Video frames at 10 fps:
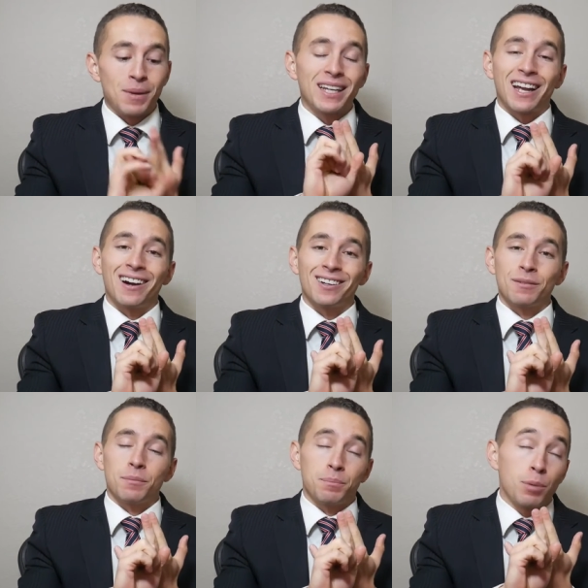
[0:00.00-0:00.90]

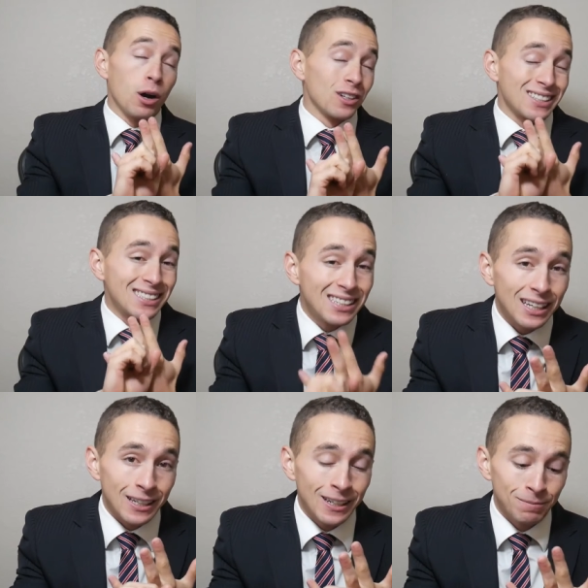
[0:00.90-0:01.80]
Medicare Part
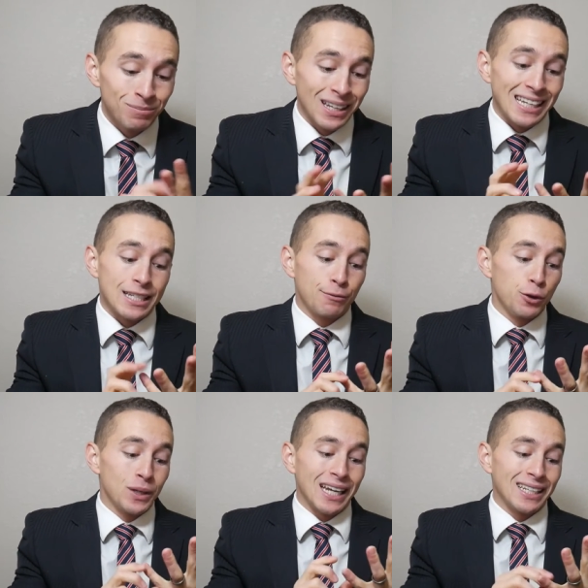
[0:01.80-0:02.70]
C is if
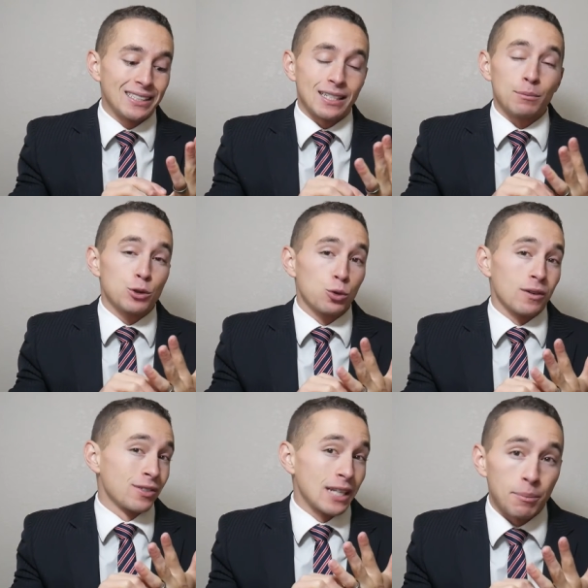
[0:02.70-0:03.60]
you get some sort
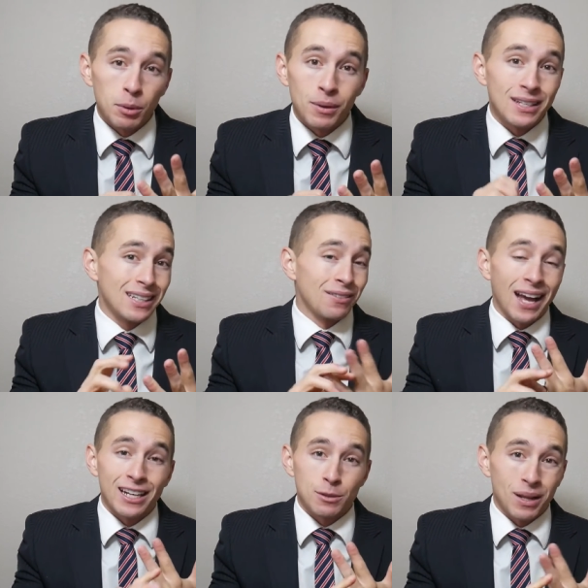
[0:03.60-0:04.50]
of supplement
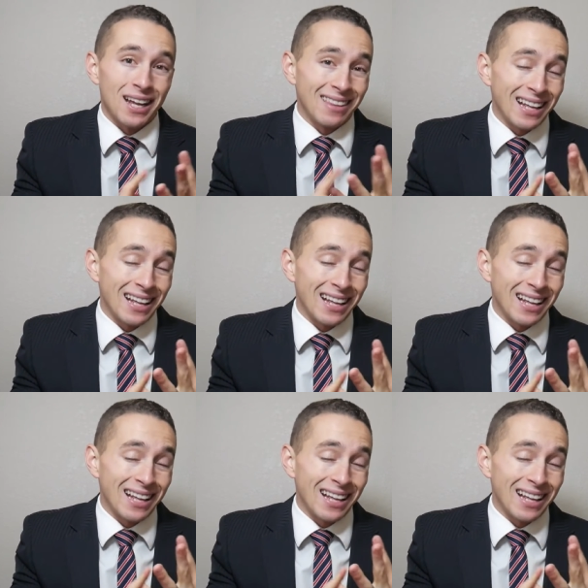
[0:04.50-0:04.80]
advantage plan.